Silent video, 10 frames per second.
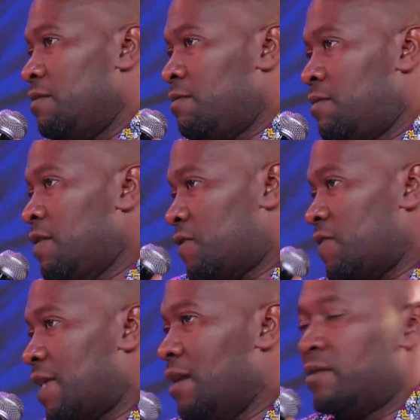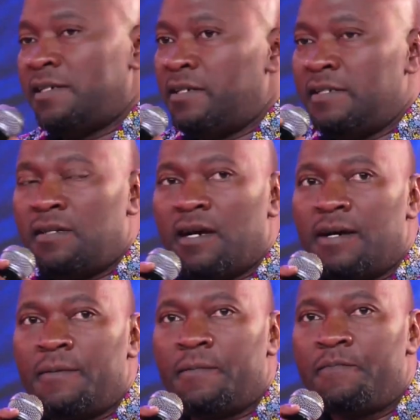this is
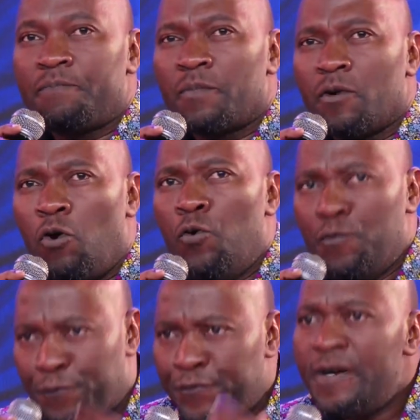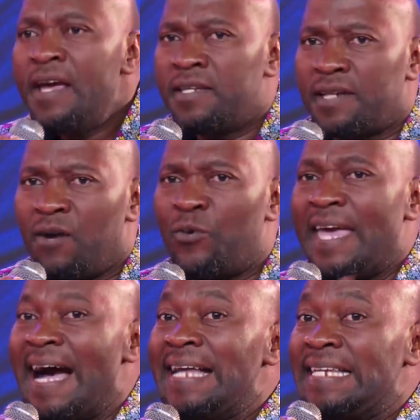on Friday, we
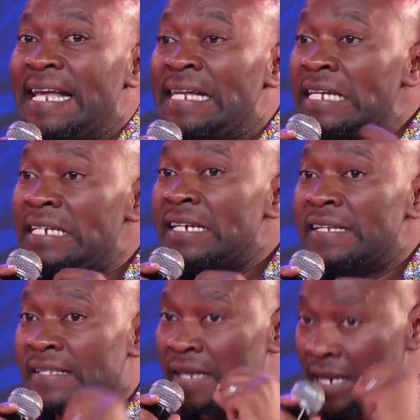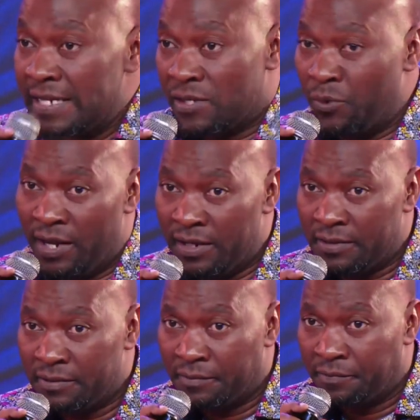had a leaders
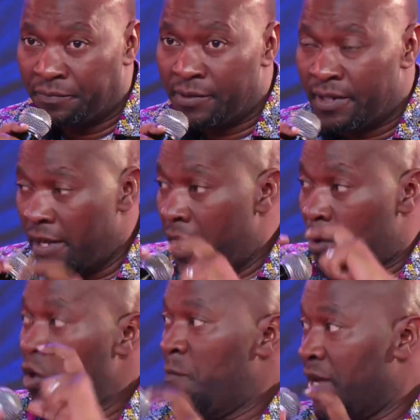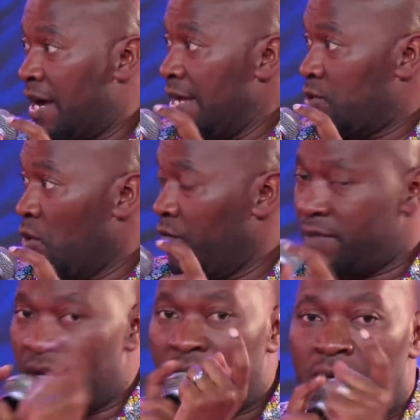gathering, a copycat
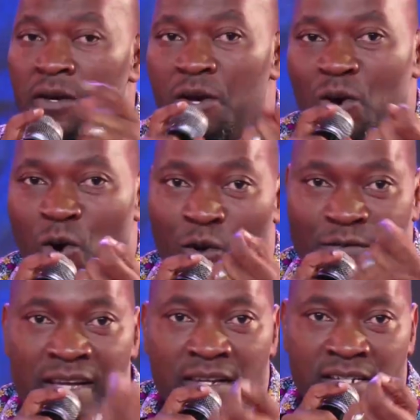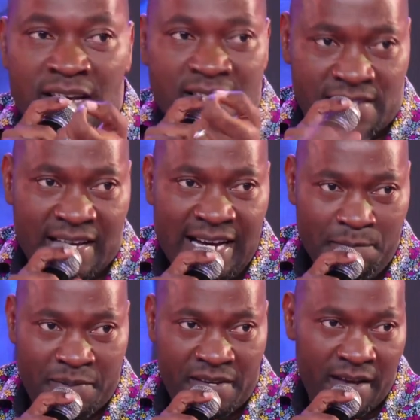of the leaders
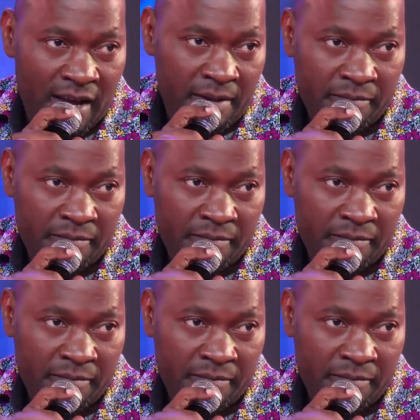camp here.